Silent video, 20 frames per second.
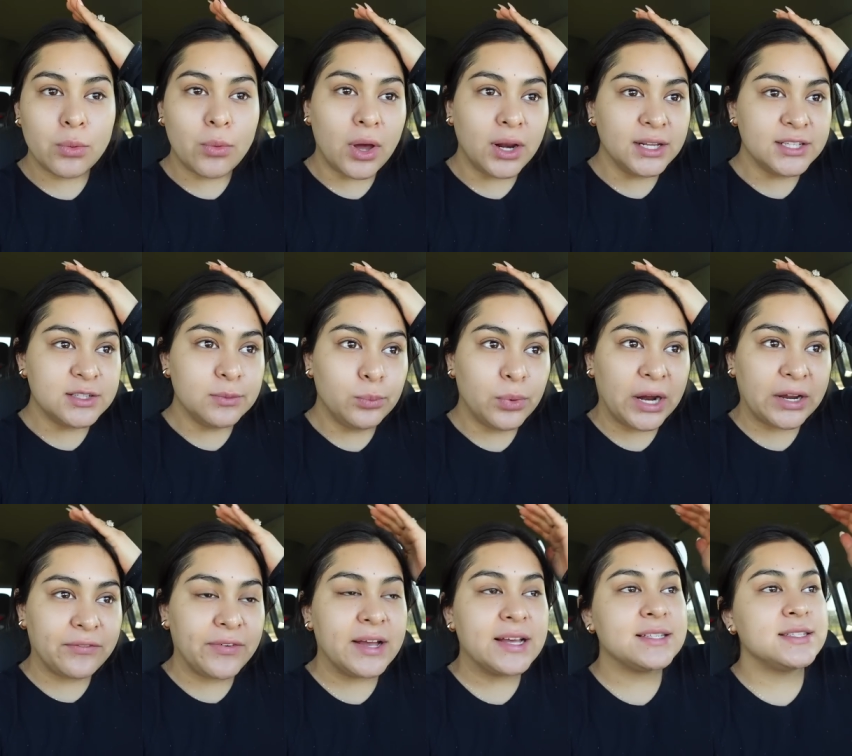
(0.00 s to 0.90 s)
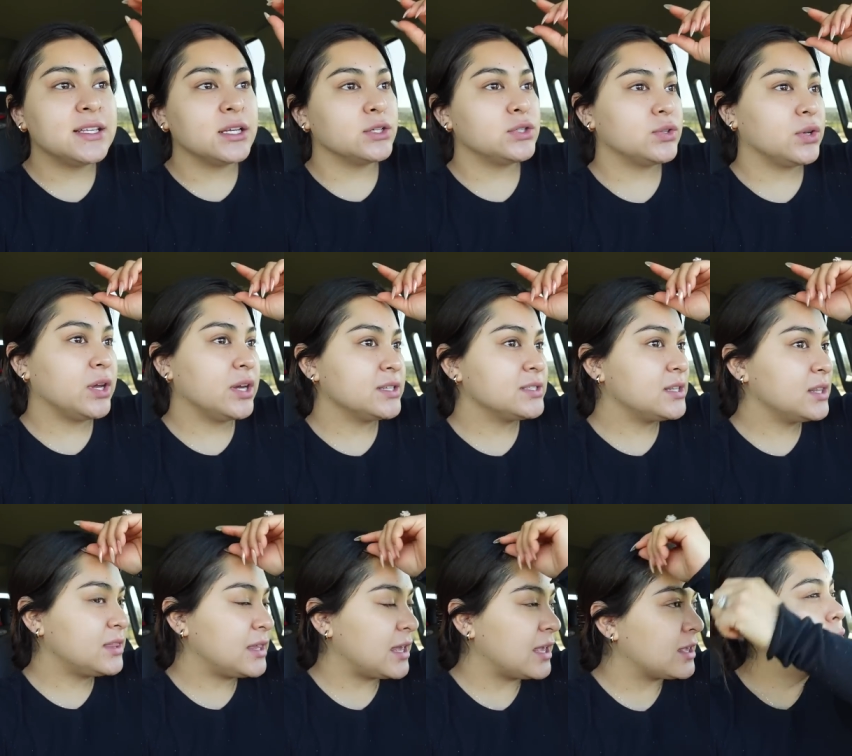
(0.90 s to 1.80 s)
wanted some breakfast. So here's the
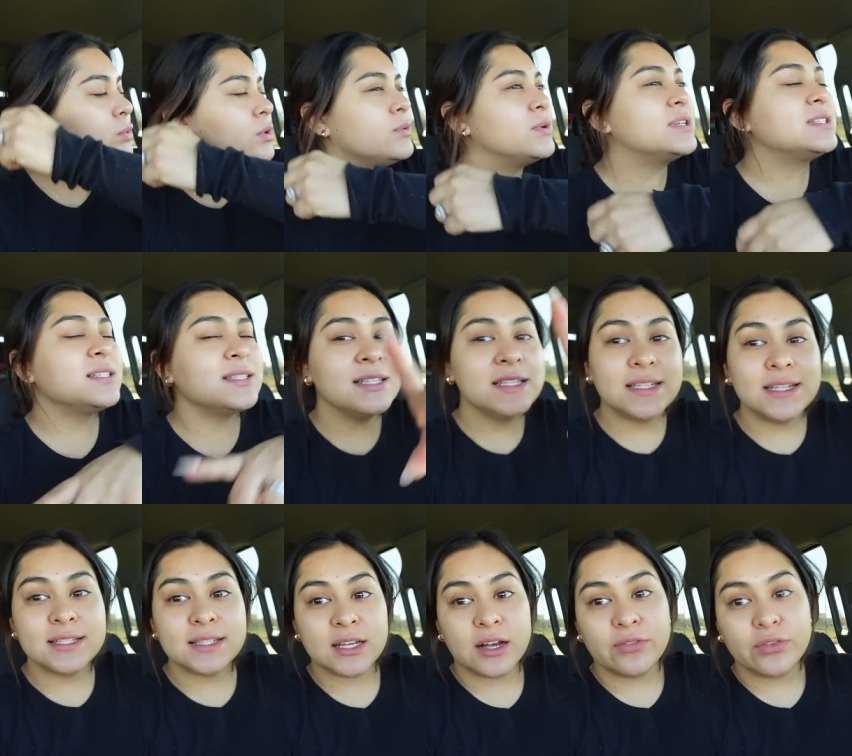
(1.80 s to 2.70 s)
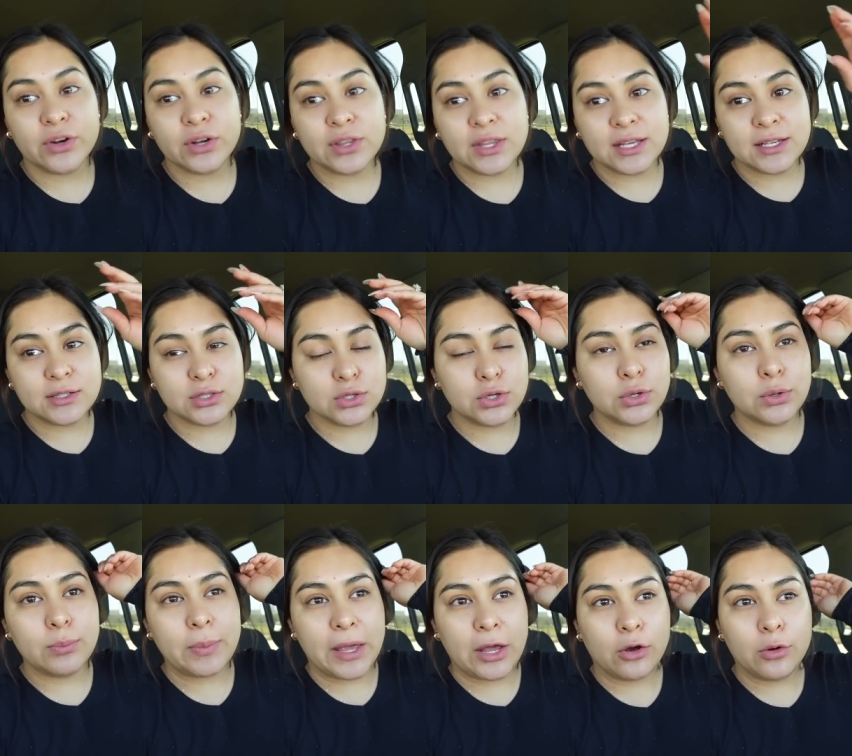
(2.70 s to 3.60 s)
thing. We recently discovered this new
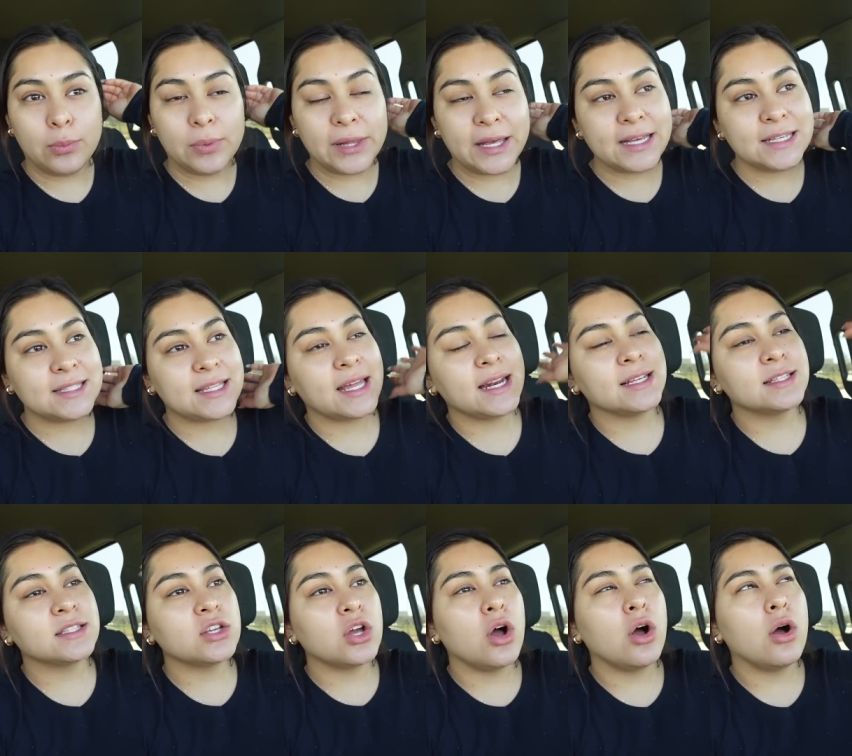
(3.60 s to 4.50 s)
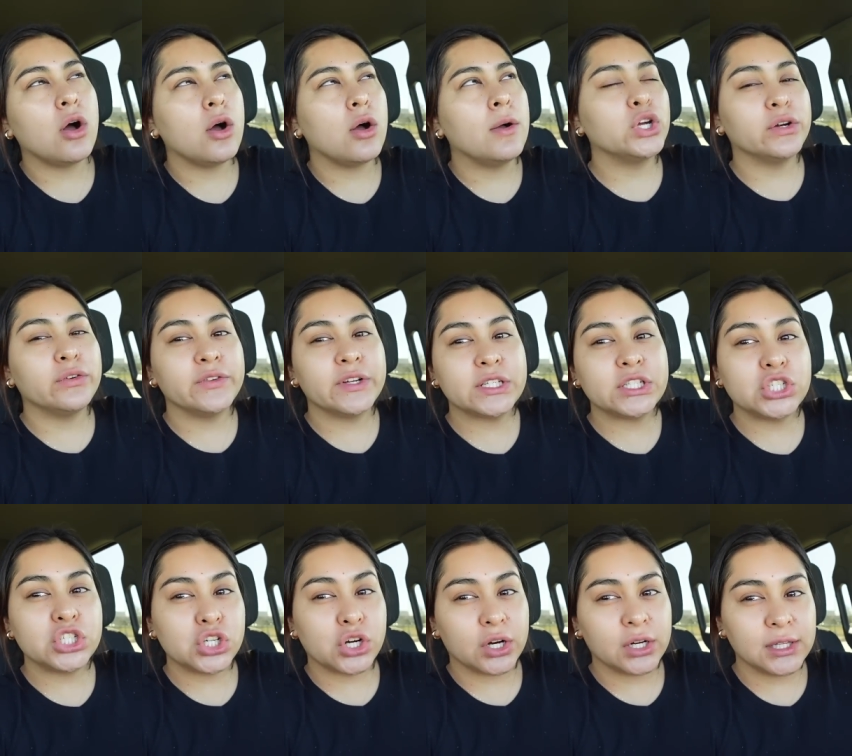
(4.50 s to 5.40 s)
bagel place that is called Service
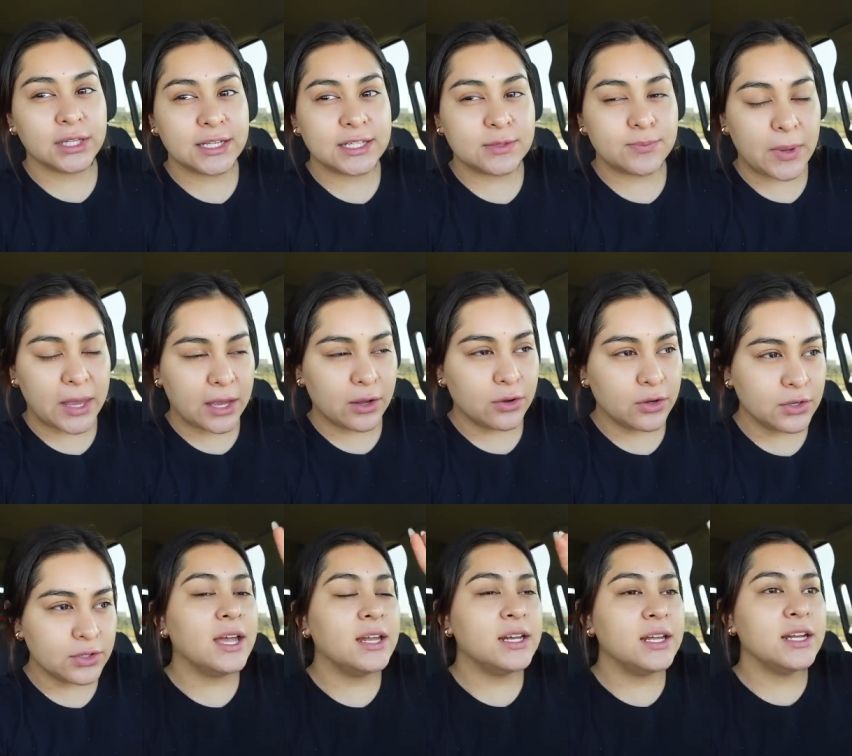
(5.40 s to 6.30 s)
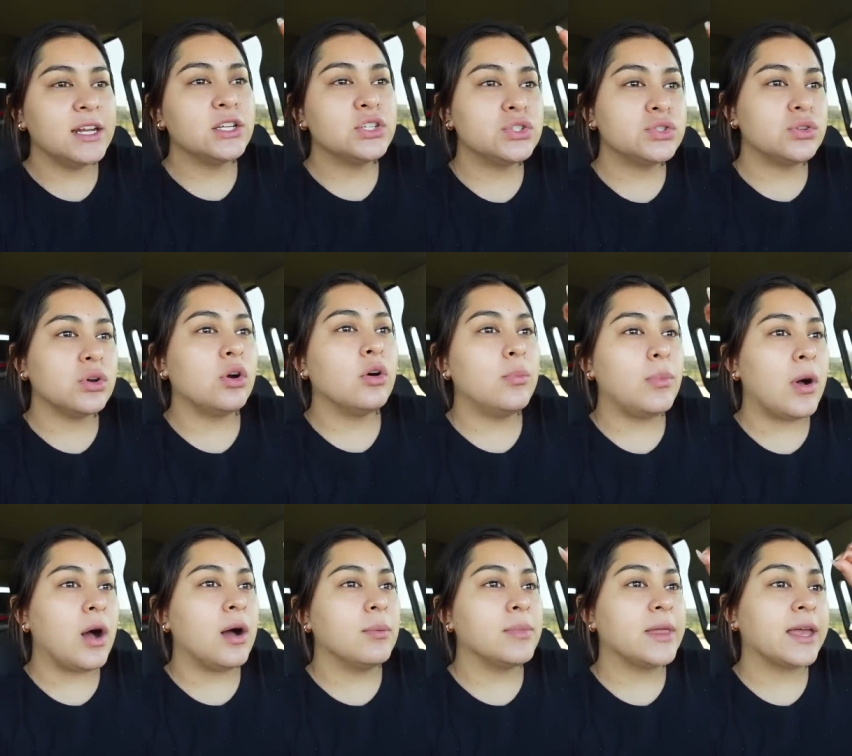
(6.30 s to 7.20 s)
Charlie's Bagels. And it is so
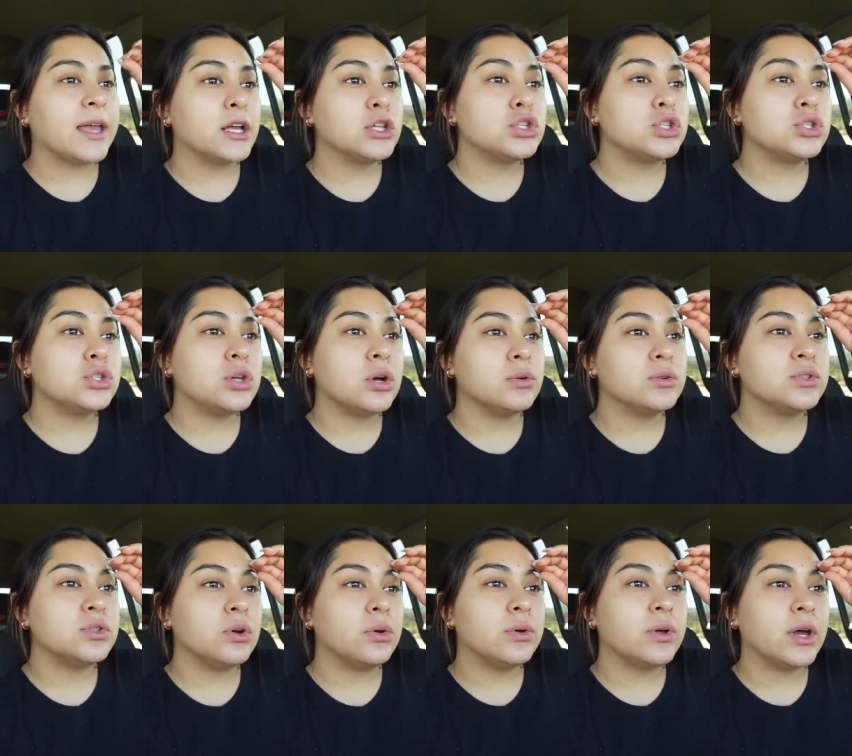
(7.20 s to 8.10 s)
bomb. Like it's so, so